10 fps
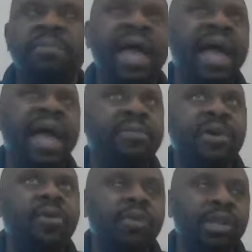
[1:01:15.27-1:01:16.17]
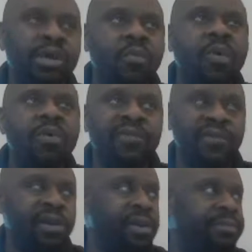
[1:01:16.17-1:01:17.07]
But Black people don't really want
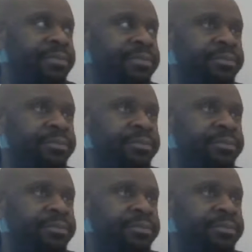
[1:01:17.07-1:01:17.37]
freedom.